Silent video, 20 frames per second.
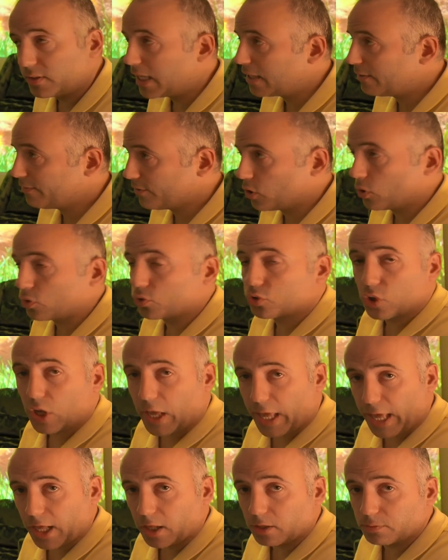That will also
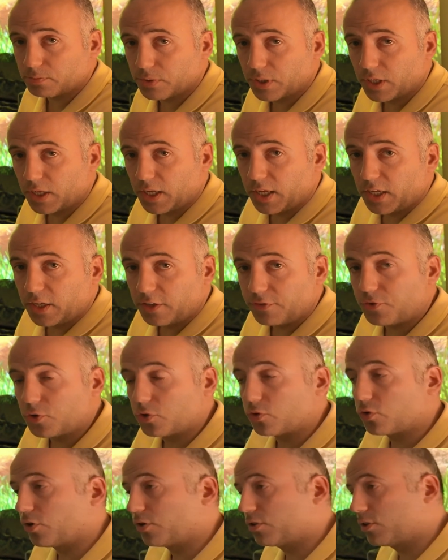help if
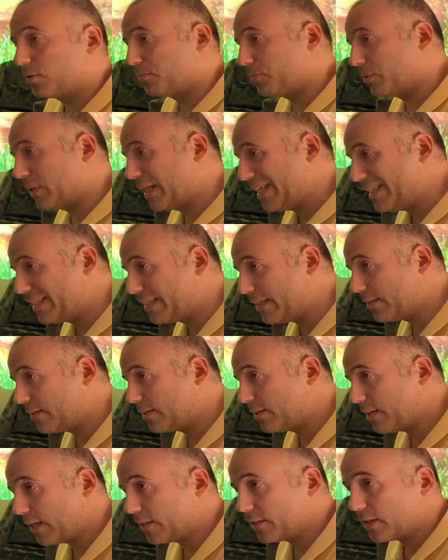you're going to place
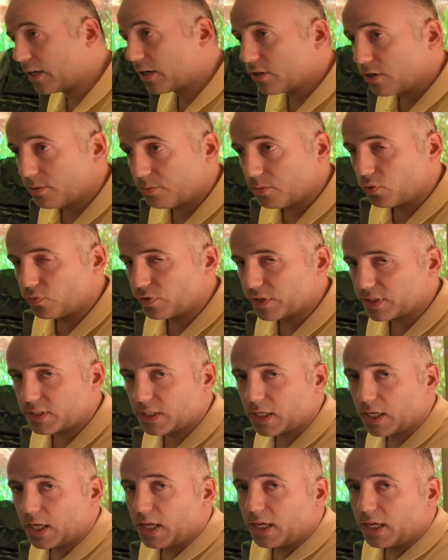it and then remove it.